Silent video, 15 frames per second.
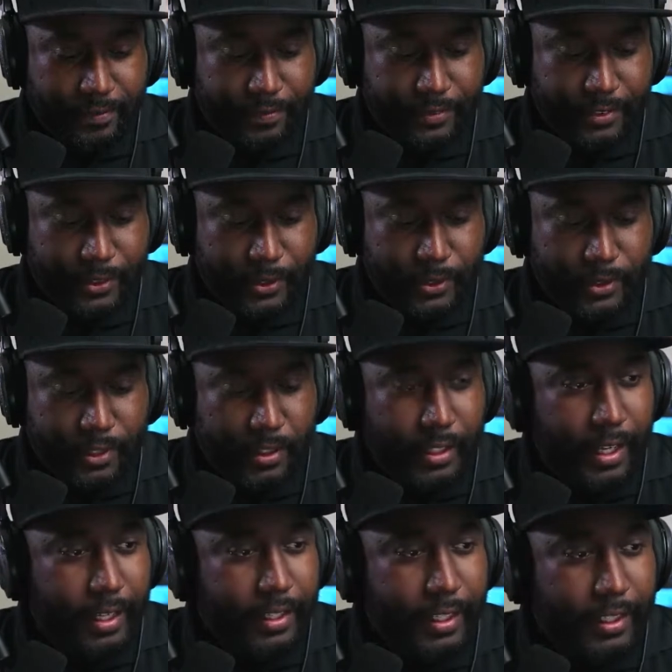You saw
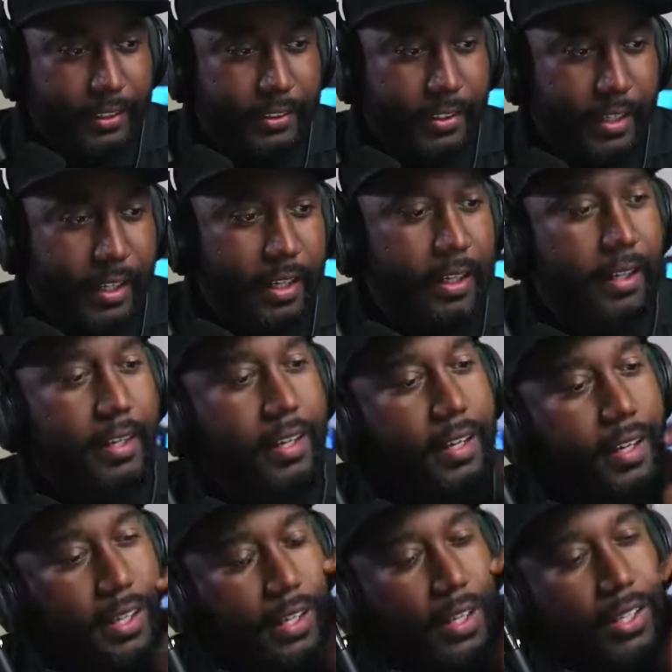that yesterday.
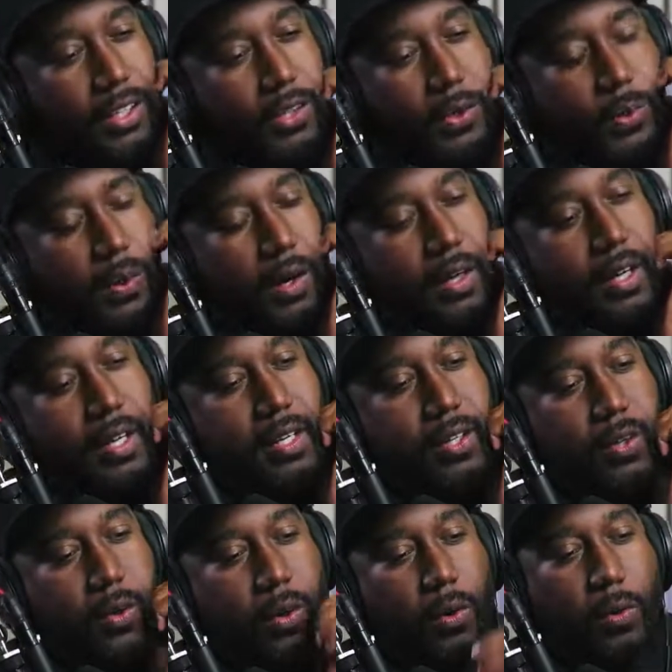You are in
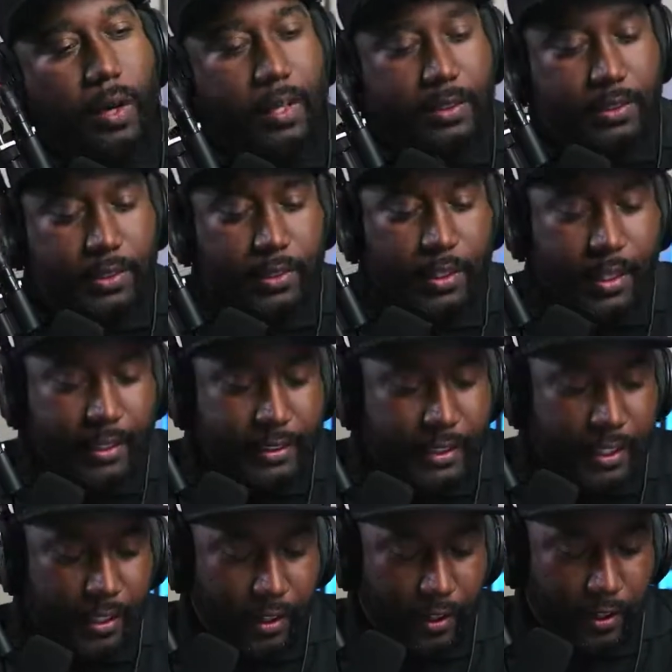Norway, so you guys
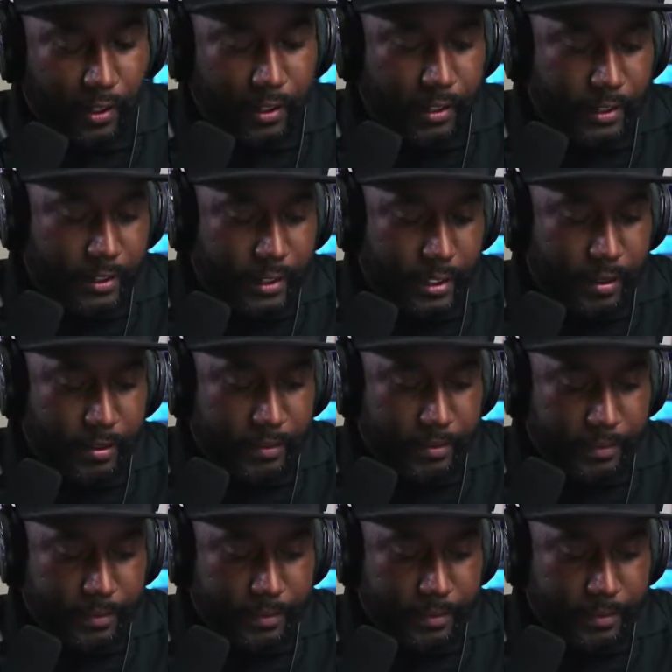get early stuff.